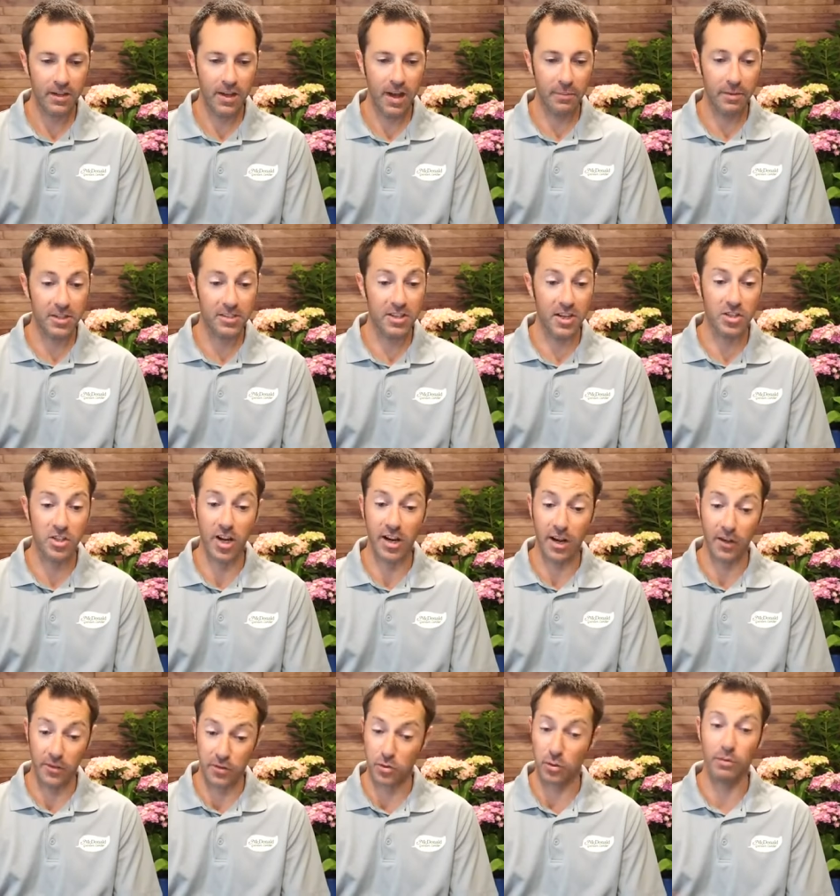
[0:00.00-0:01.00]
Ebony said, check
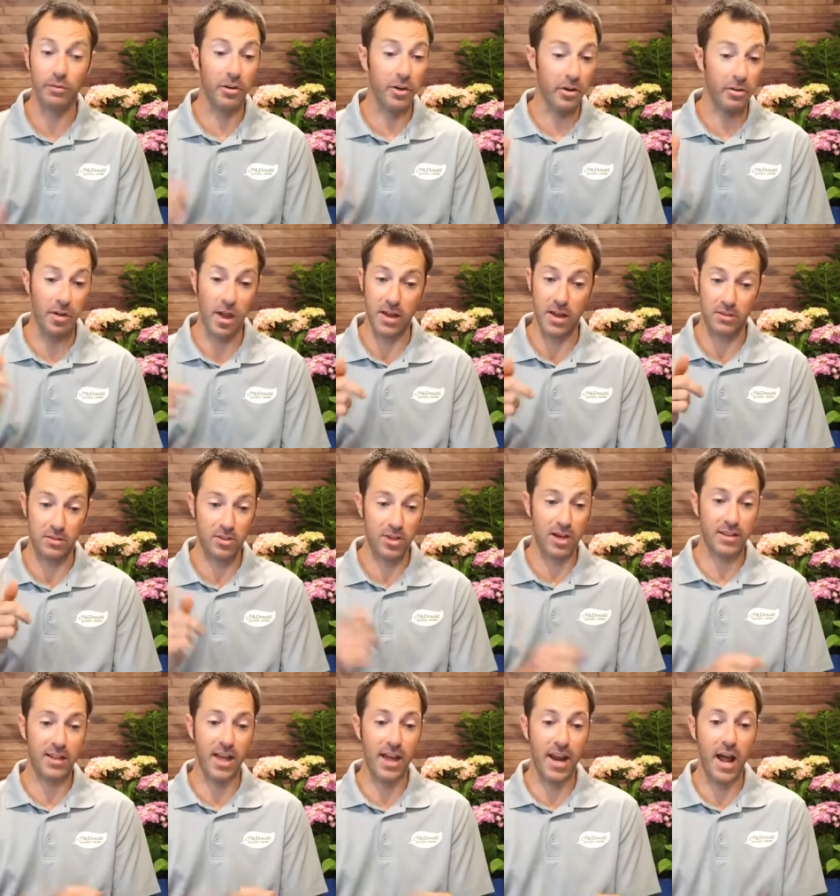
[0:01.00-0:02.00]
out the soil builder. Yes,
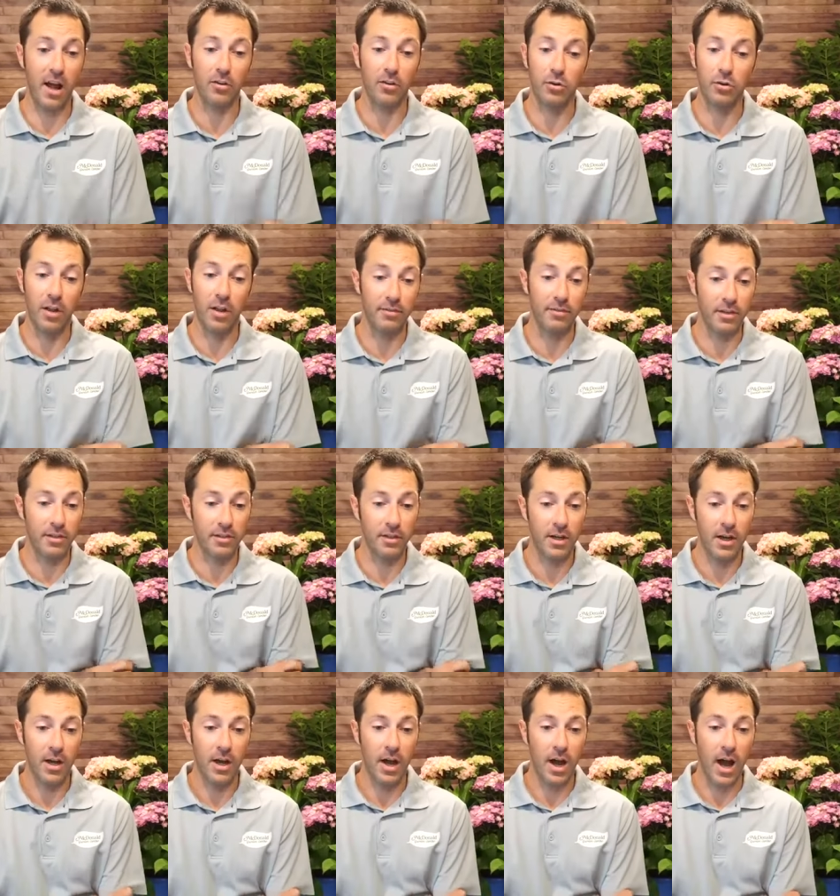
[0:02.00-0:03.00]
check that out. You'll love it.
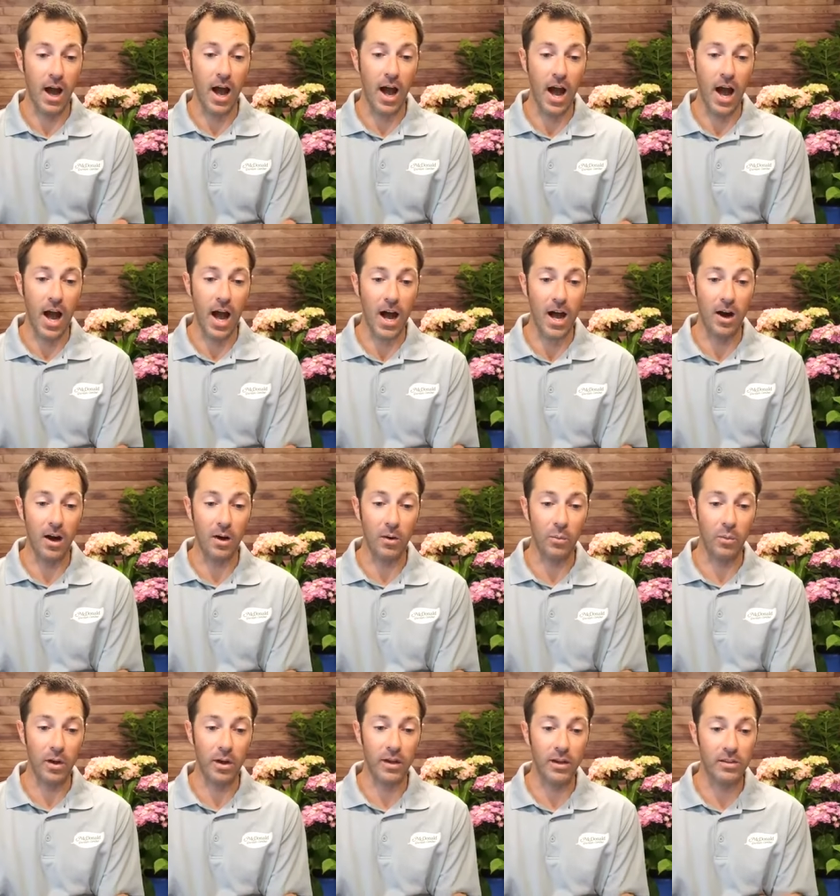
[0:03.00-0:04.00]
Uh,
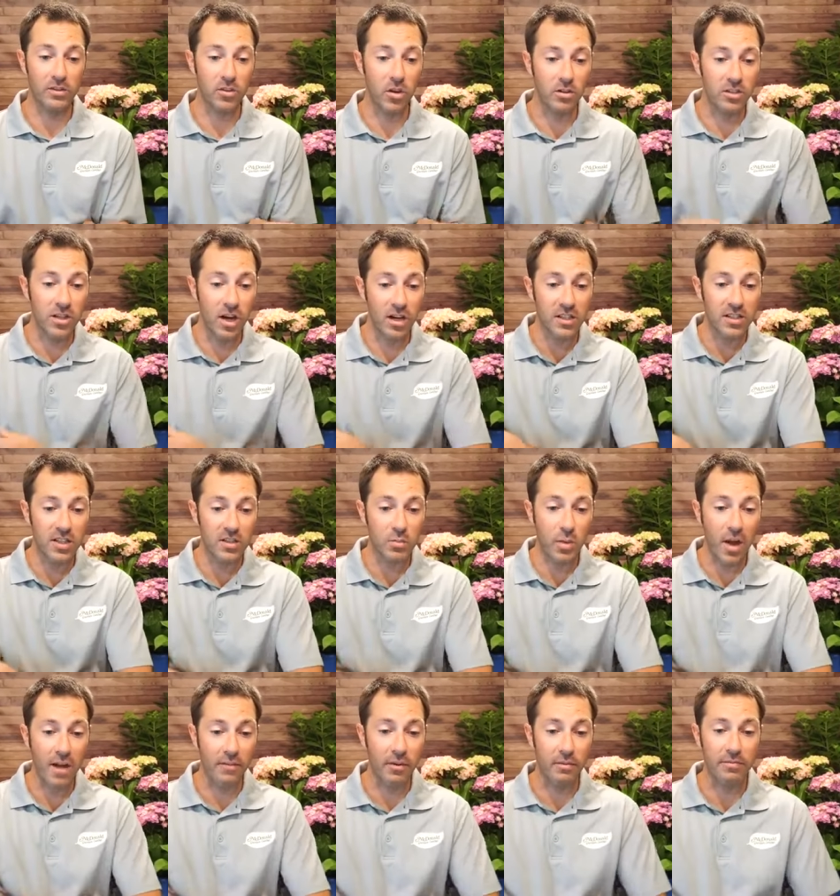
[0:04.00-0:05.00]
we, so Doug says
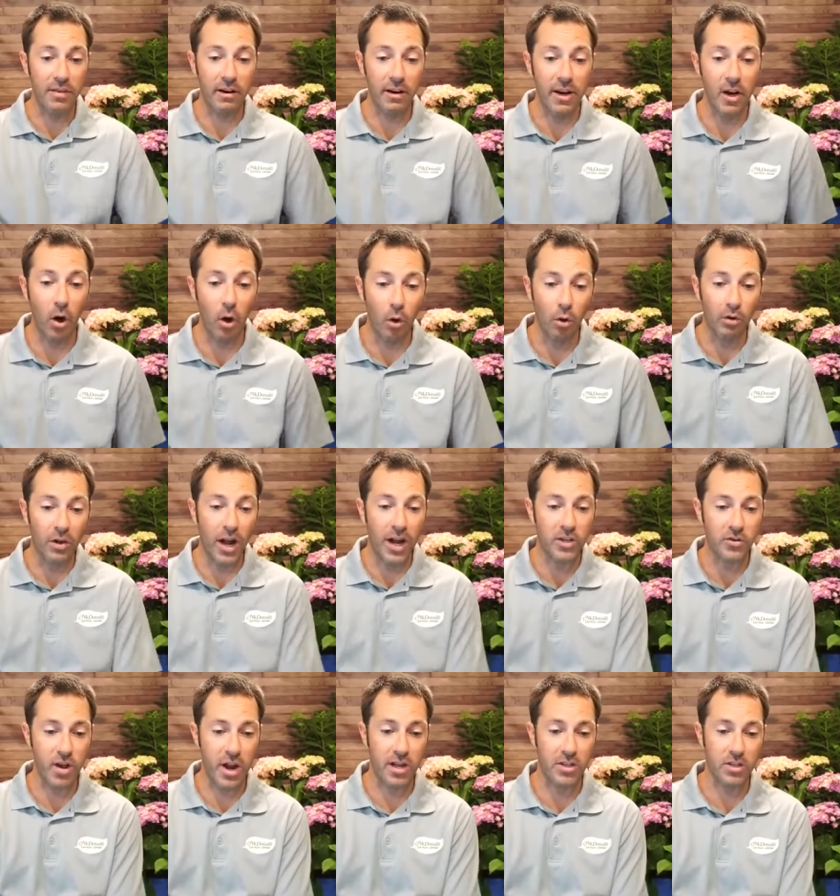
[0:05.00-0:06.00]
we have a very old
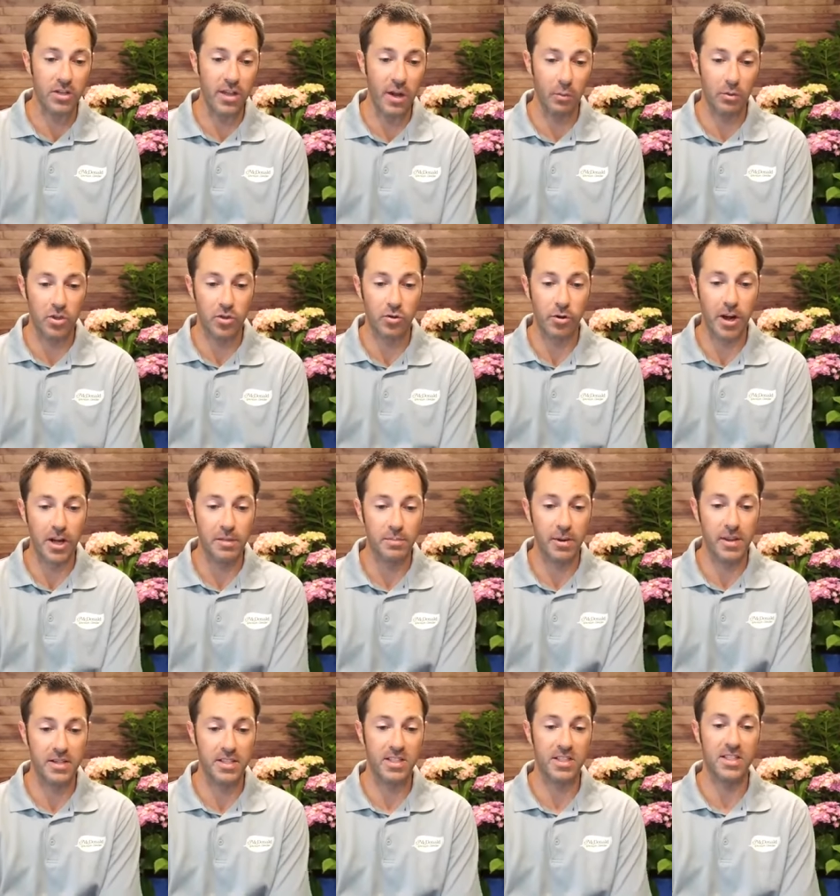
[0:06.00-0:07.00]
hydrangea that was
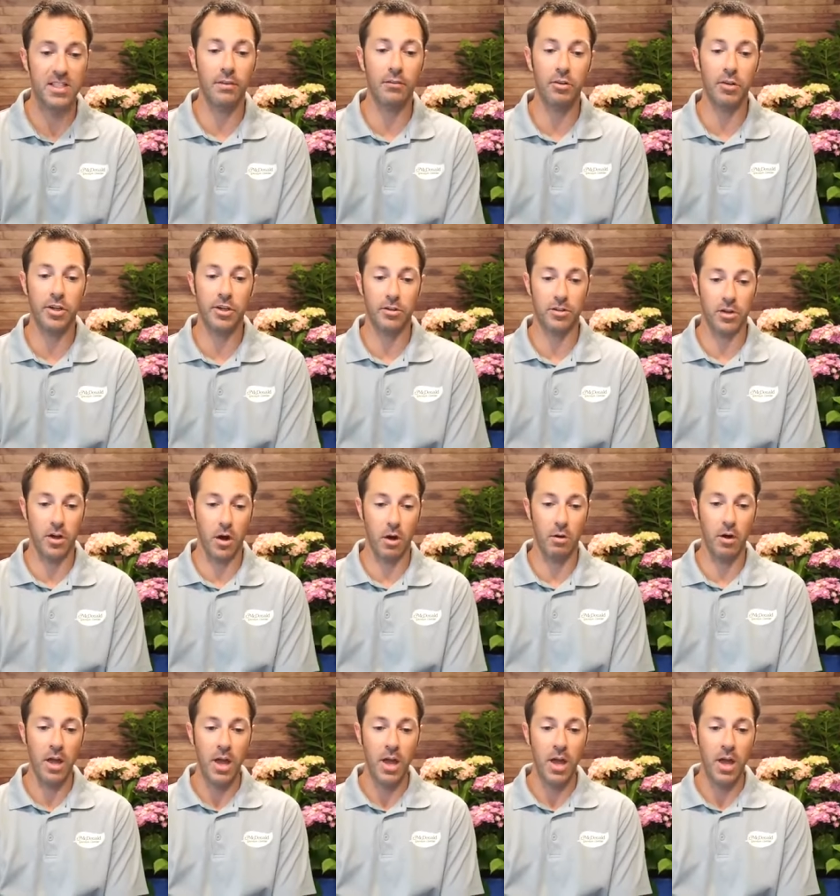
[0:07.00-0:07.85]
transplanted several years ago.